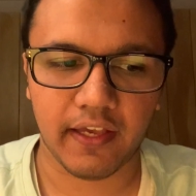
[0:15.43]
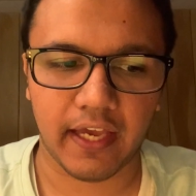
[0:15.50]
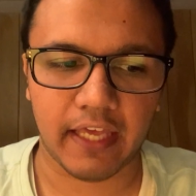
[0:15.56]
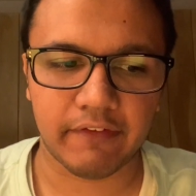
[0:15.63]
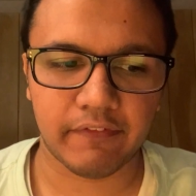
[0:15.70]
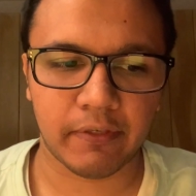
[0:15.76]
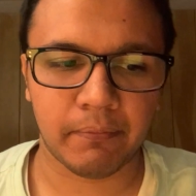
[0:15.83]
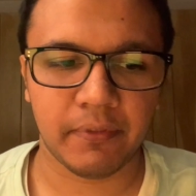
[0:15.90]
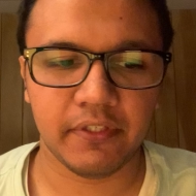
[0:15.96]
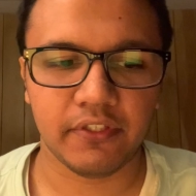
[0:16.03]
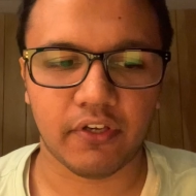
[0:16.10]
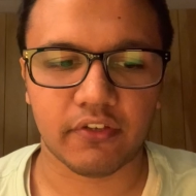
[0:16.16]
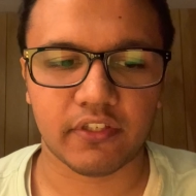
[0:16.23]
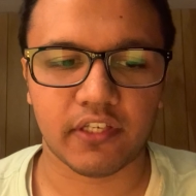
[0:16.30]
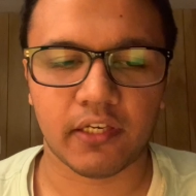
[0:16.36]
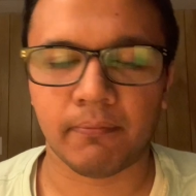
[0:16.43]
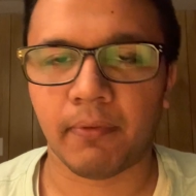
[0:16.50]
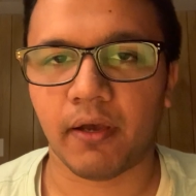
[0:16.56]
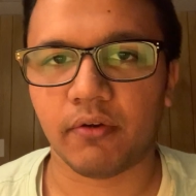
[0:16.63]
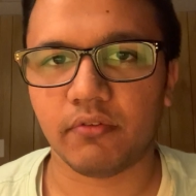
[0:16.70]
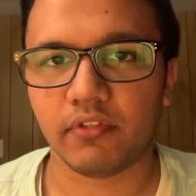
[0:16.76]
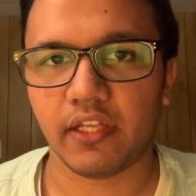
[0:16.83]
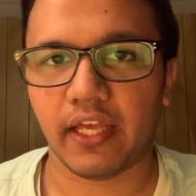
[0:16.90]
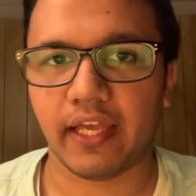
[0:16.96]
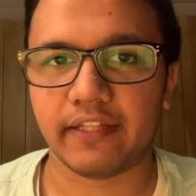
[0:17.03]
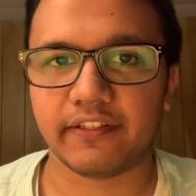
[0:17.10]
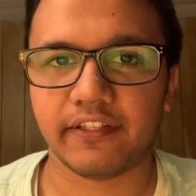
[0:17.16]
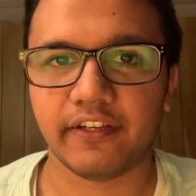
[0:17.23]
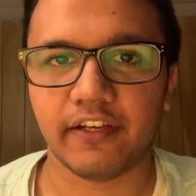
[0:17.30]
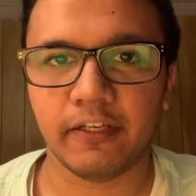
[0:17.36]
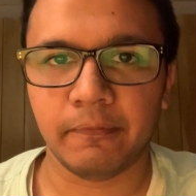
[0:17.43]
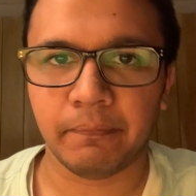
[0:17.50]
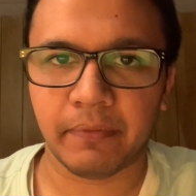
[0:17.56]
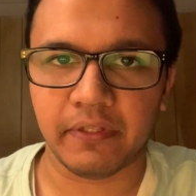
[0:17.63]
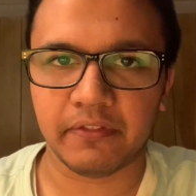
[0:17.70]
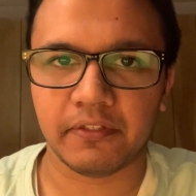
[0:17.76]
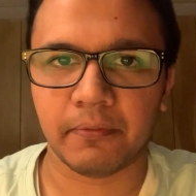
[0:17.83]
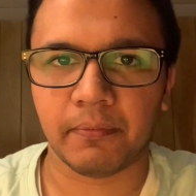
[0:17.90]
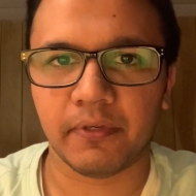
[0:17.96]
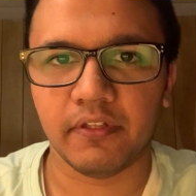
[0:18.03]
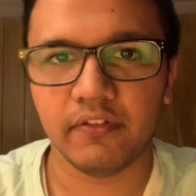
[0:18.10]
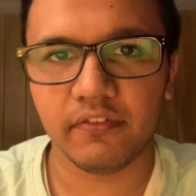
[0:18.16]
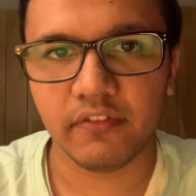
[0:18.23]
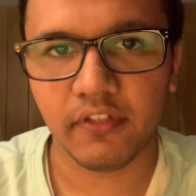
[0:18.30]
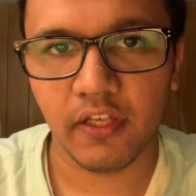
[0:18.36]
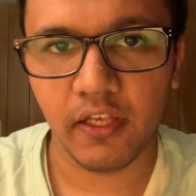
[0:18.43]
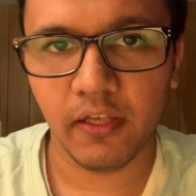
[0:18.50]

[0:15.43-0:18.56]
and we'll be talking about ethical principles,